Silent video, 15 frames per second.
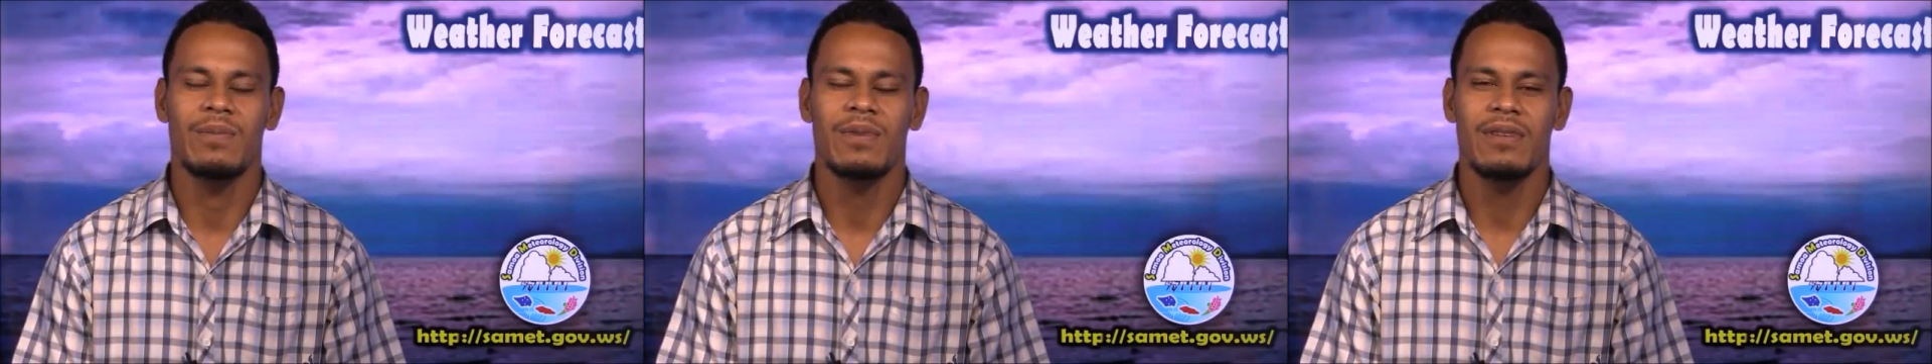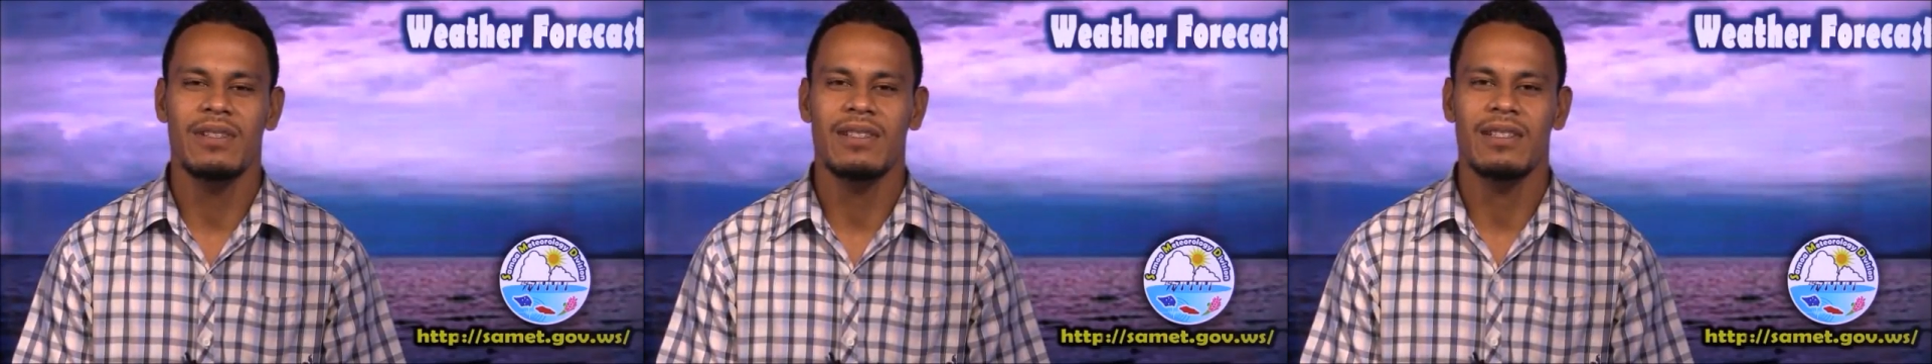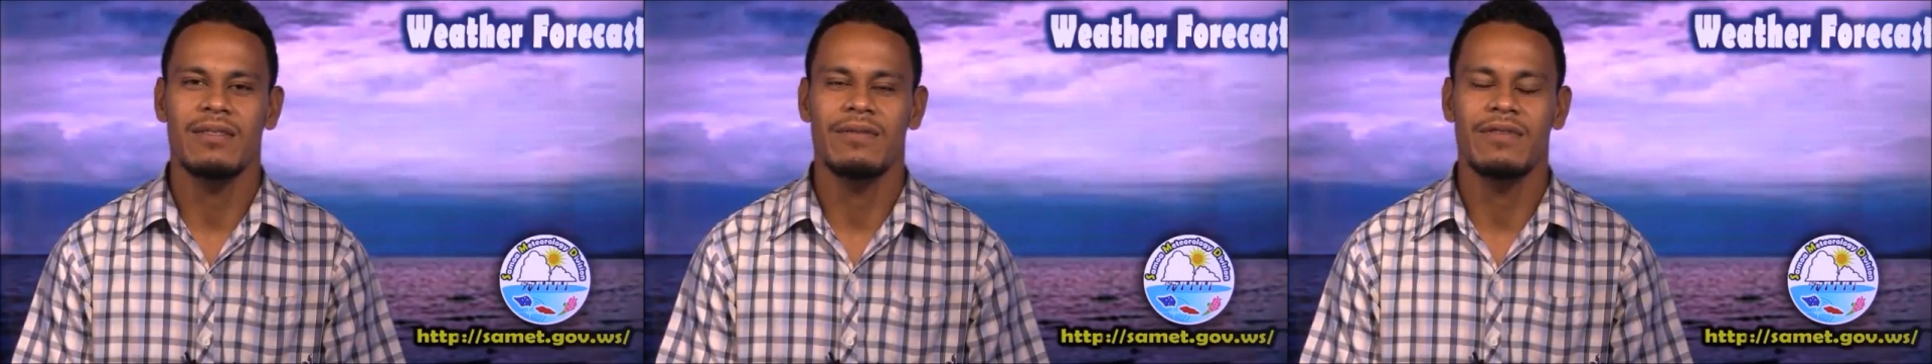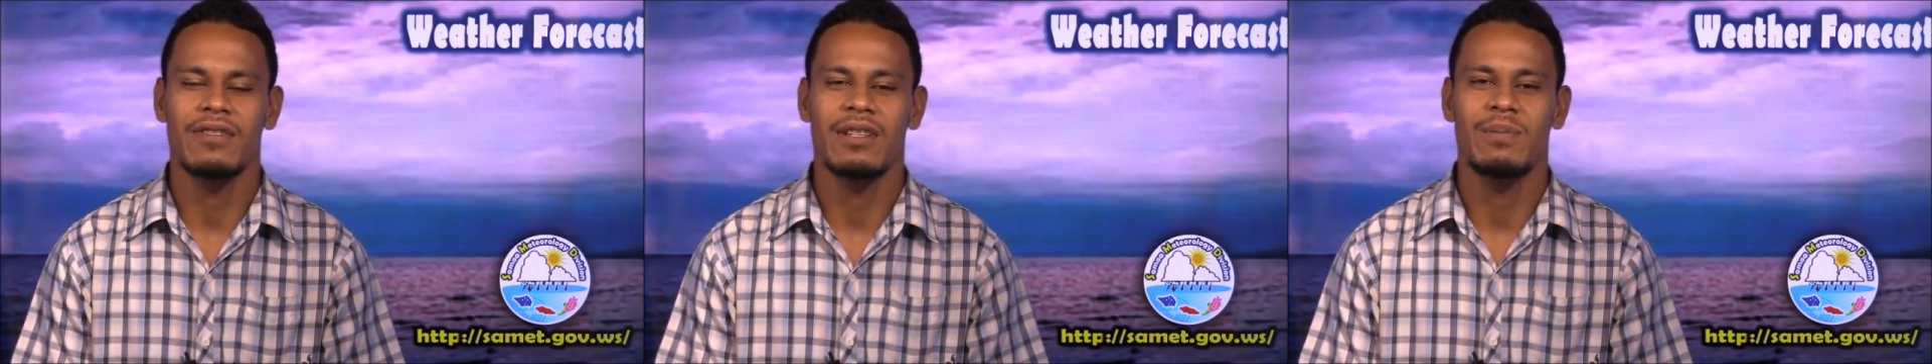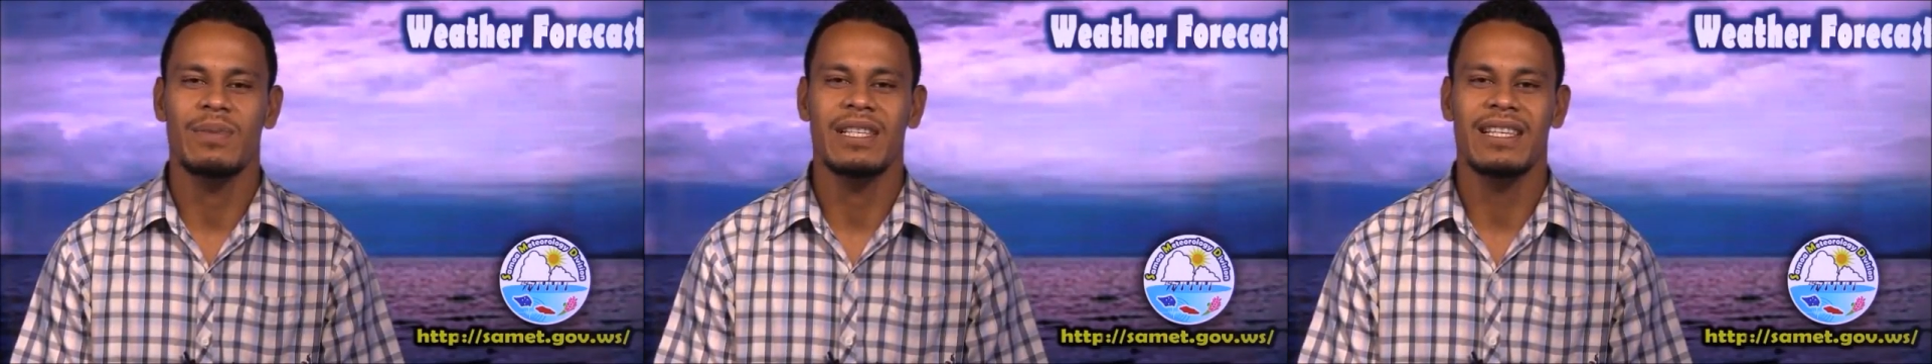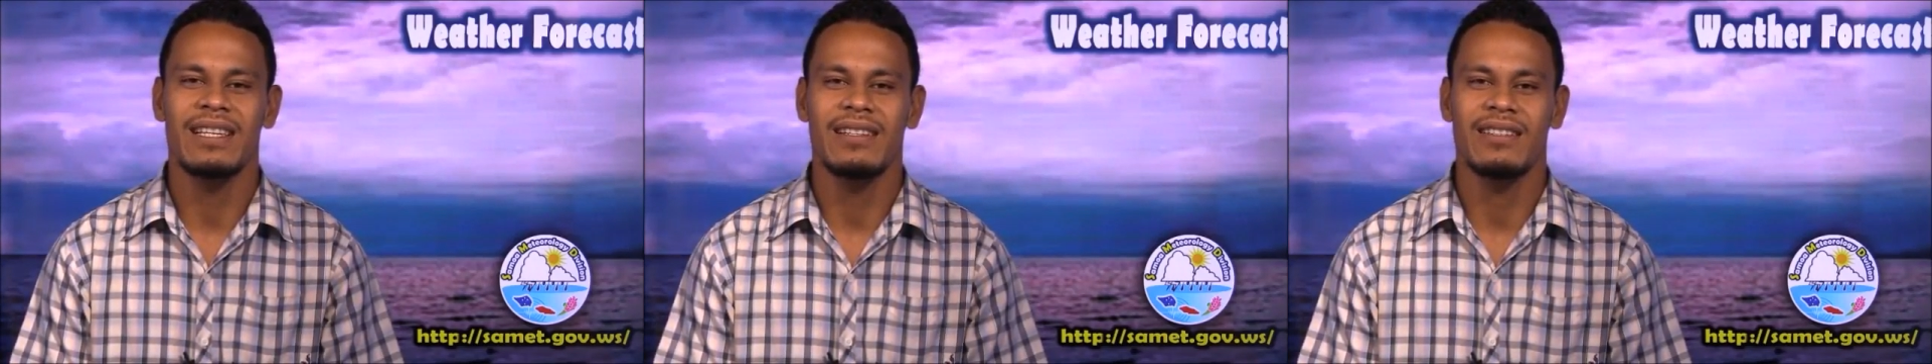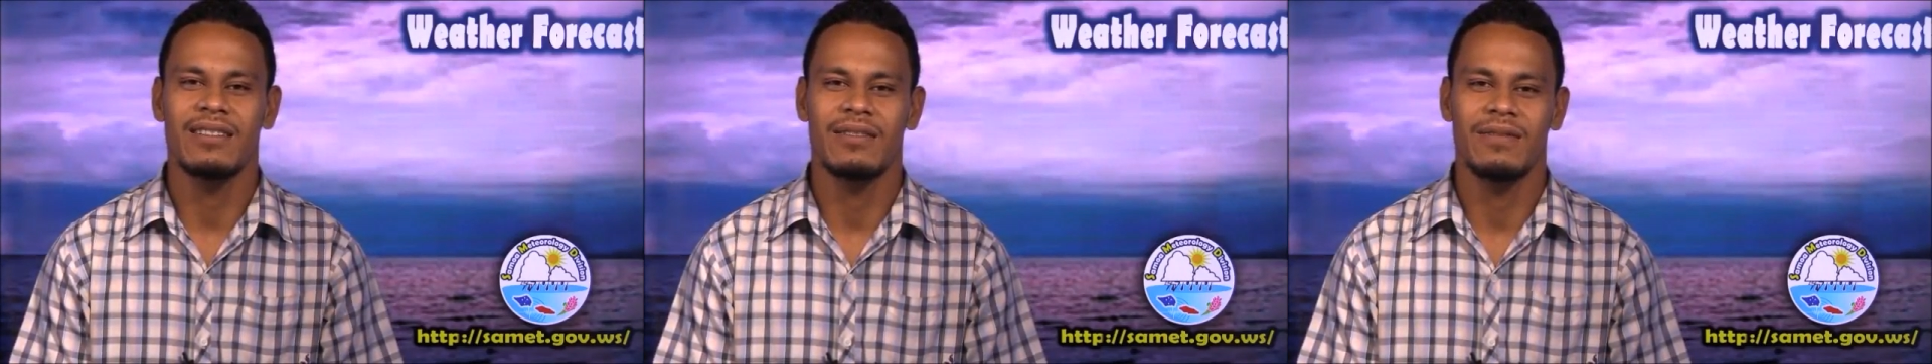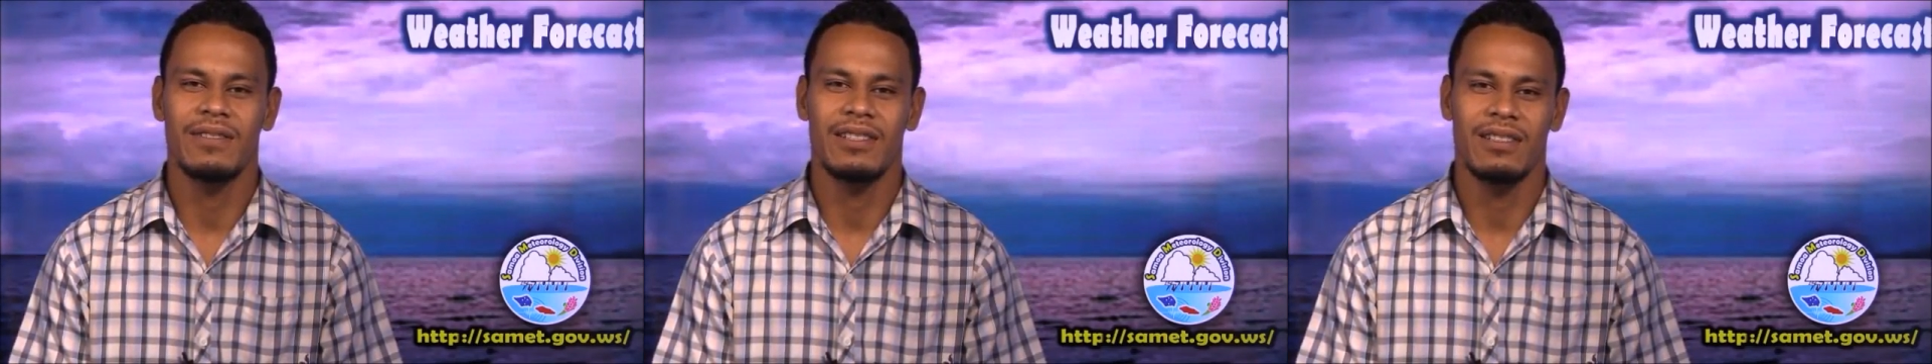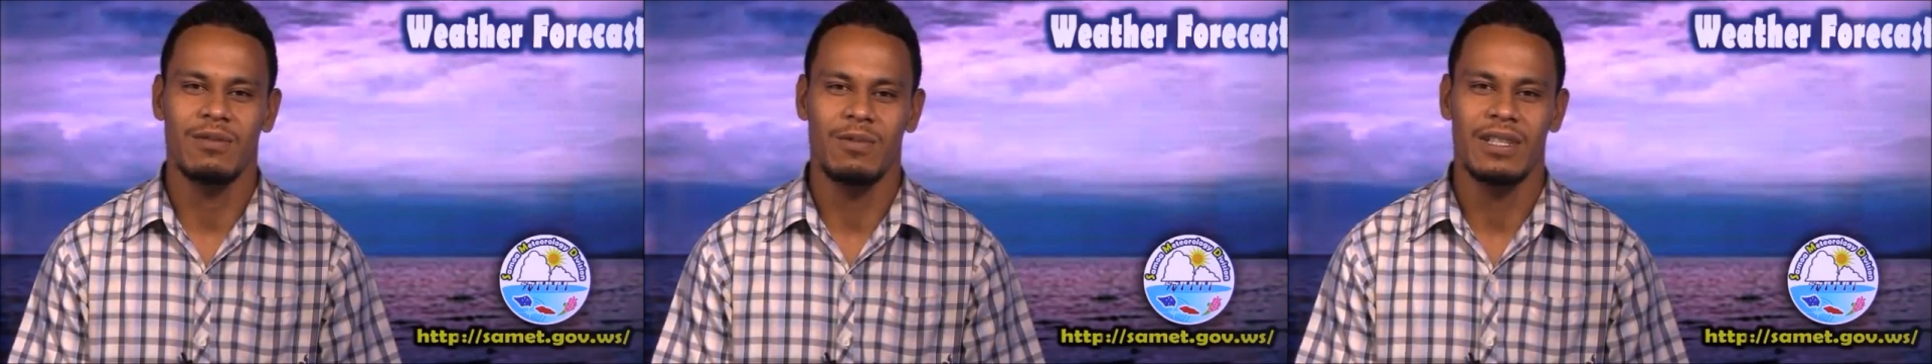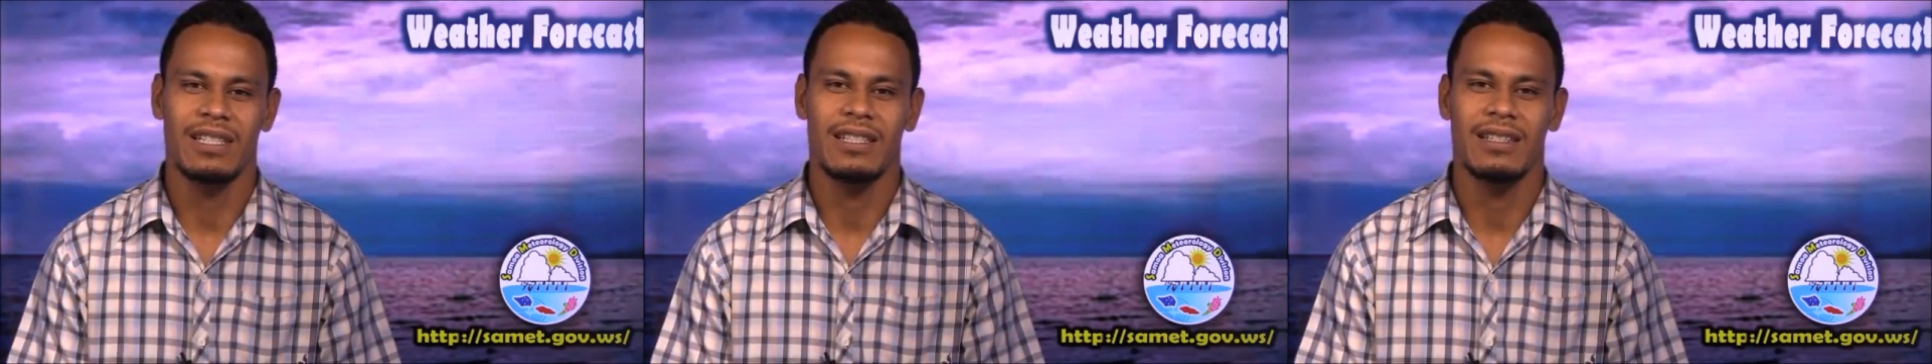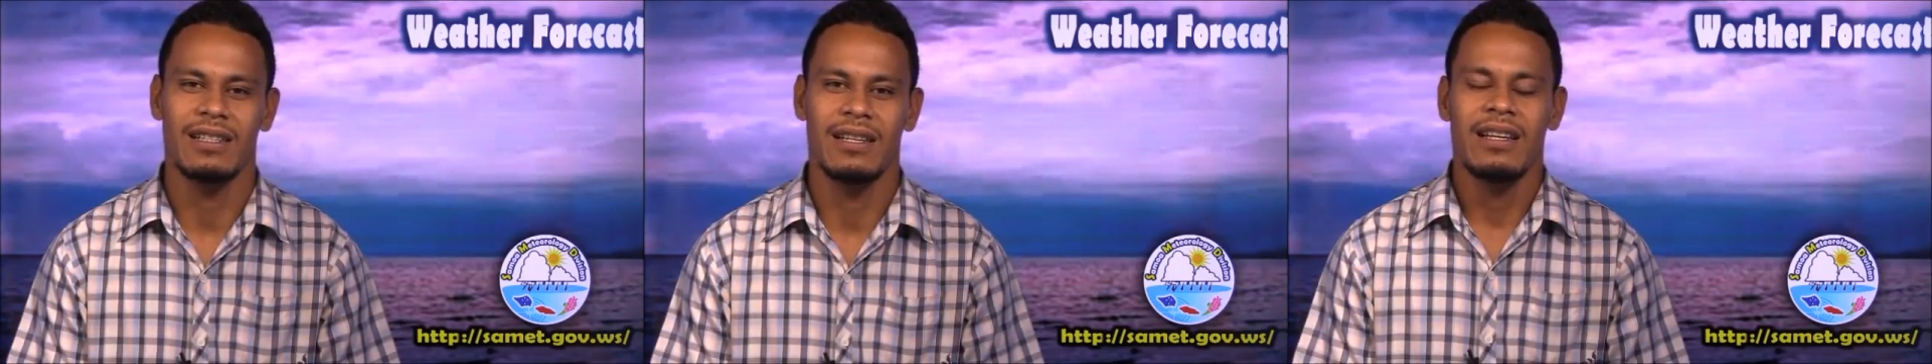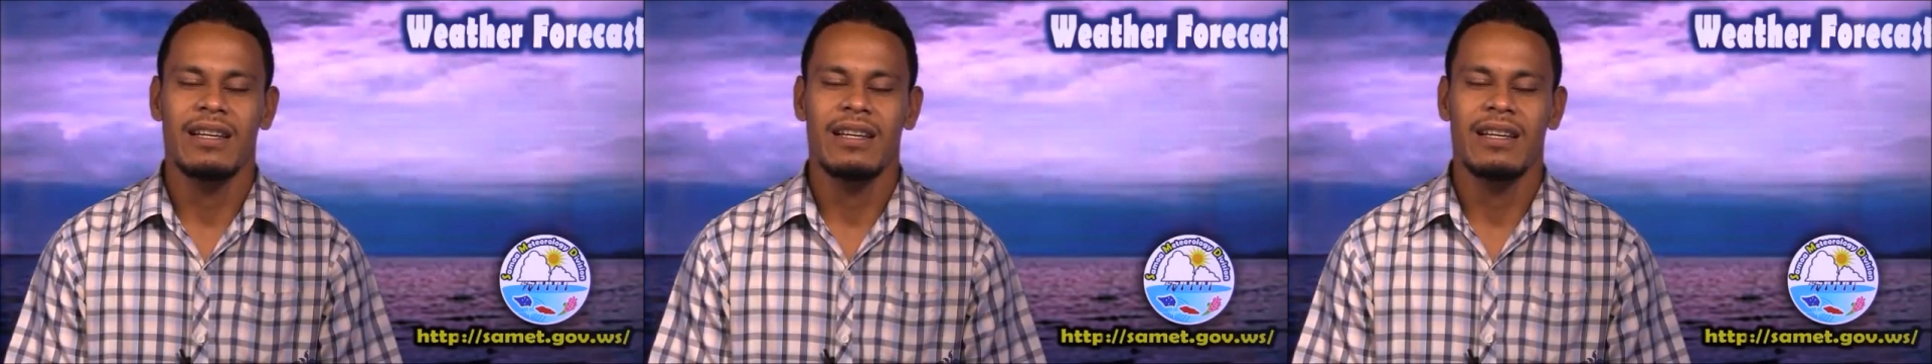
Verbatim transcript: a bulletin for the beginning of this week.